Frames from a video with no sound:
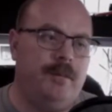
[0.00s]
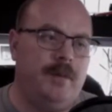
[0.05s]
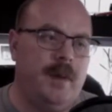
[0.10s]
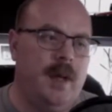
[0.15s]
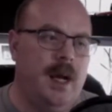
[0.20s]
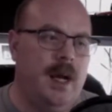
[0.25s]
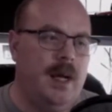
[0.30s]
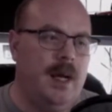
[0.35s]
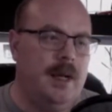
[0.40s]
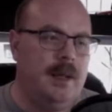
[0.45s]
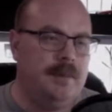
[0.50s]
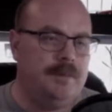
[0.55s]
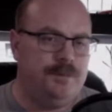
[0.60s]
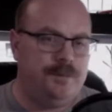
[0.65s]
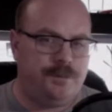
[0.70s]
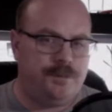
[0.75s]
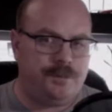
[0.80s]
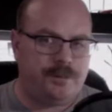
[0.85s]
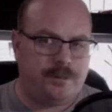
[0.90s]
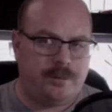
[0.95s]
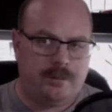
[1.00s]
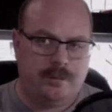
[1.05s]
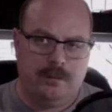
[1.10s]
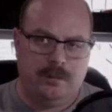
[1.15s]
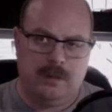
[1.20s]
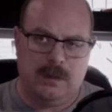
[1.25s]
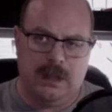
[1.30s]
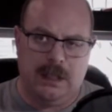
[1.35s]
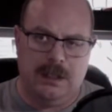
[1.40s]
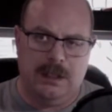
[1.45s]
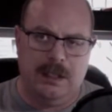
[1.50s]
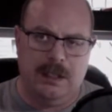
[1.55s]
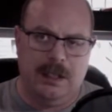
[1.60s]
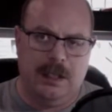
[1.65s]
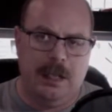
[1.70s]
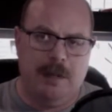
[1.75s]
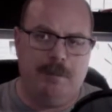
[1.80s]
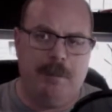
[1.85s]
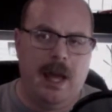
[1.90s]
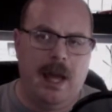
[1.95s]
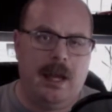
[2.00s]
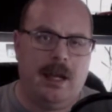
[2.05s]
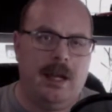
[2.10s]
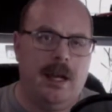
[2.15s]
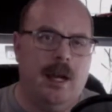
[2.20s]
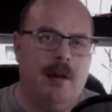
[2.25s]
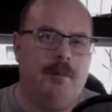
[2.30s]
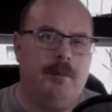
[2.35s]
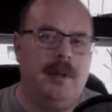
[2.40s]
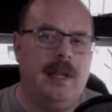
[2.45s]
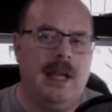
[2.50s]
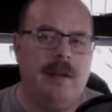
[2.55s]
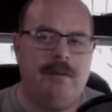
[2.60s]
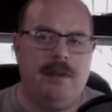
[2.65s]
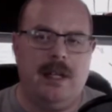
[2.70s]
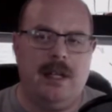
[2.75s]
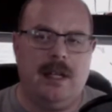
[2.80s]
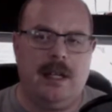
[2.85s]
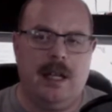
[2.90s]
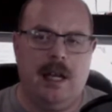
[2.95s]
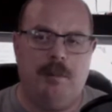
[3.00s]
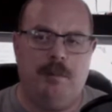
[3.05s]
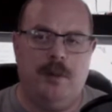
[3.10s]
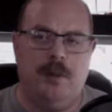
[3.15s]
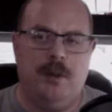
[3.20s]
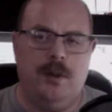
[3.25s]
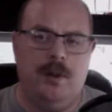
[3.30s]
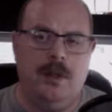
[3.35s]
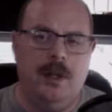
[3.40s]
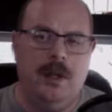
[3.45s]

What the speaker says: to get back up, and I've done a couple